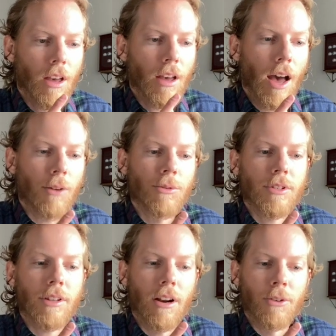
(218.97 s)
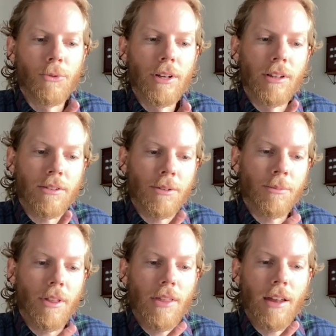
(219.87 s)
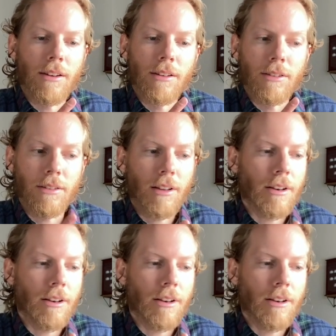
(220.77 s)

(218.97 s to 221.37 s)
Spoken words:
Howells said on realism that it is